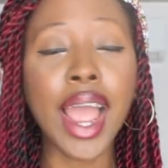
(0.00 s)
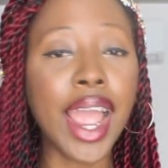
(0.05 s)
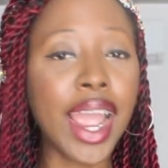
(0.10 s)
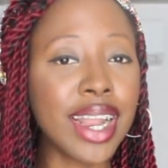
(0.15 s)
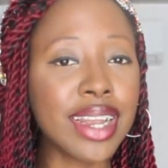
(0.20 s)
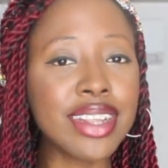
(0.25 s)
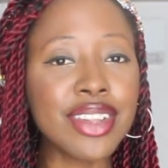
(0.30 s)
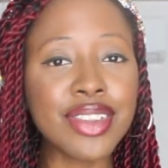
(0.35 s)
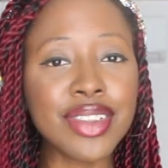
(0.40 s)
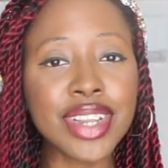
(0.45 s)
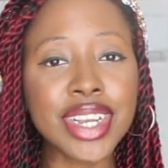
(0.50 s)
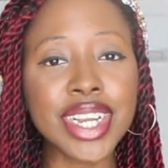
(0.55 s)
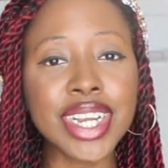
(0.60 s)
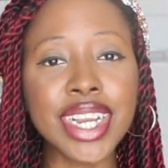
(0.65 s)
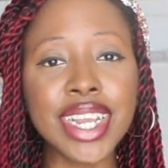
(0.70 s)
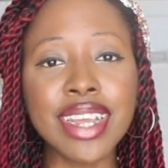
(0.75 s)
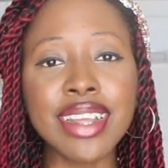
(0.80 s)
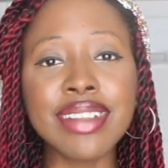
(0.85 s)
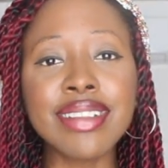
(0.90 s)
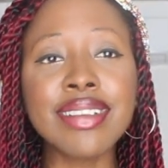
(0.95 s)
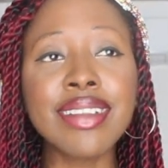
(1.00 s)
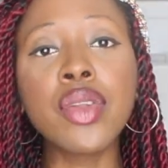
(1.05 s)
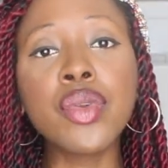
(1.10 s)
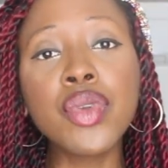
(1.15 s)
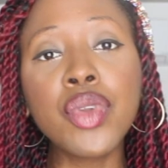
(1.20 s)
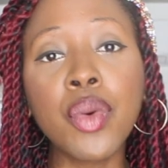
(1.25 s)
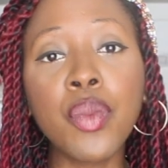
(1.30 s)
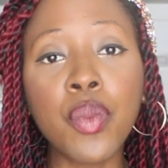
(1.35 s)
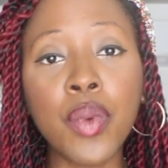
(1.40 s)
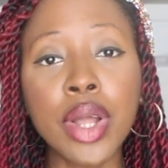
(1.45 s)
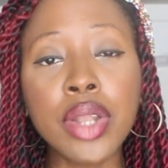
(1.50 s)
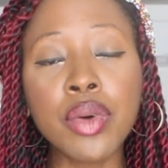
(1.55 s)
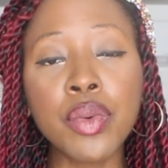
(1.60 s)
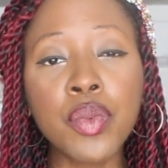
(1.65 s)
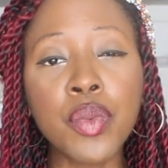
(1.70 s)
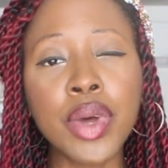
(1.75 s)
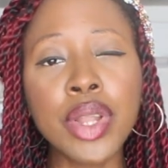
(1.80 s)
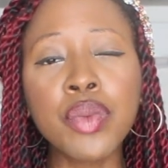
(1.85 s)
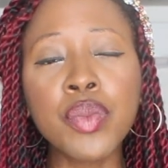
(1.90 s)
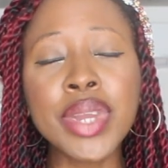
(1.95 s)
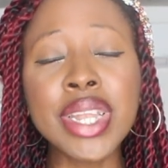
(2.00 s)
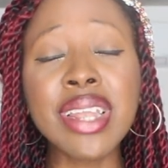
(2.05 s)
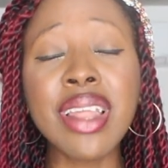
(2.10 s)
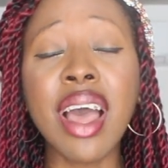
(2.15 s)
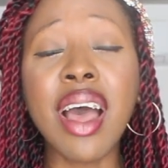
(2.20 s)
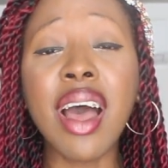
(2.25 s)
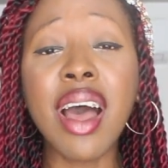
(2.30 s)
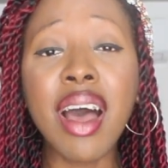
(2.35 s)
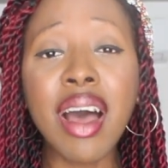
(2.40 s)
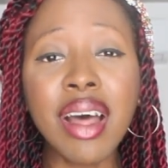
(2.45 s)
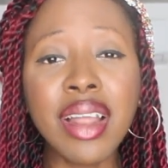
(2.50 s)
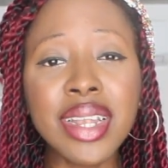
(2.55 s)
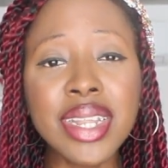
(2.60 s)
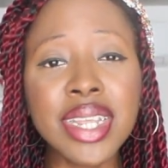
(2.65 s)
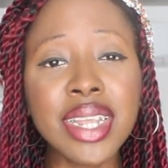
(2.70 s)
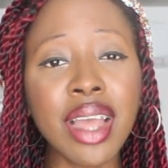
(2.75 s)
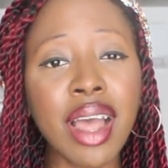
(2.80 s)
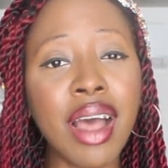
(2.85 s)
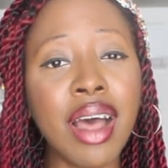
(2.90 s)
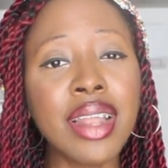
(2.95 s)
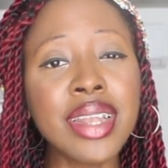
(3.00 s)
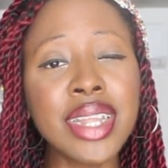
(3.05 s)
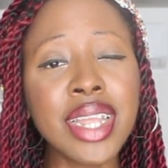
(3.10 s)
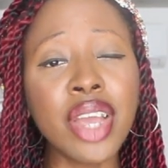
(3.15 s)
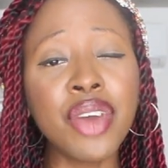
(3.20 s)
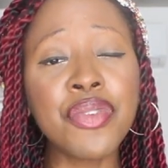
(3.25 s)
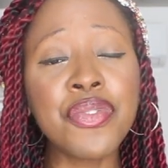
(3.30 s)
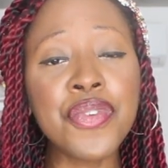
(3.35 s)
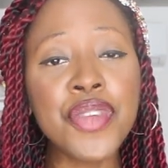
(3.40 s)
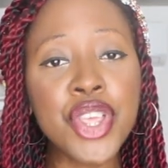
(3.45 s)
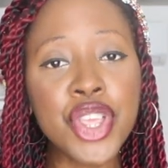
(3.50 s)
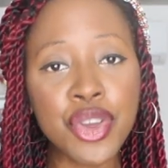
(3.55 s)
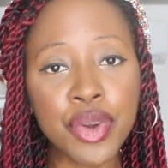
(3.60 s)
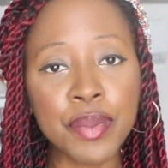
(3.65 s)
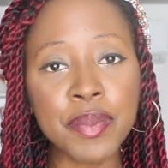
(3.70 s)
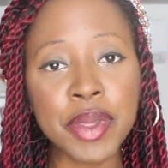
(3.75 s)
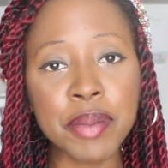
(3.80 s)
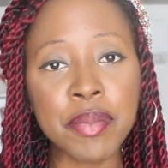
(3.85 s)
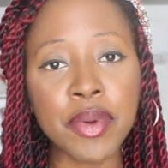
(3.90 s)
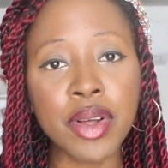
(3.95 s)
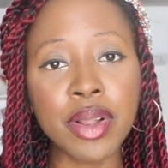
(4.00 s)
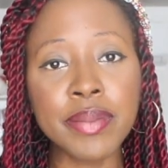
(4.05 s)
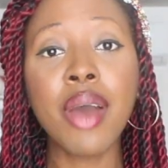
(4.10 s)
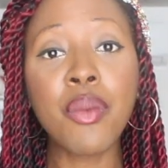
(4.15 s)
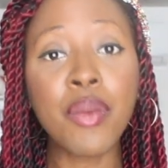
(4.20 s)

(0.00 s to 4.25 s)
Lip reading: Highly suggest do the one-on-one with only a few people.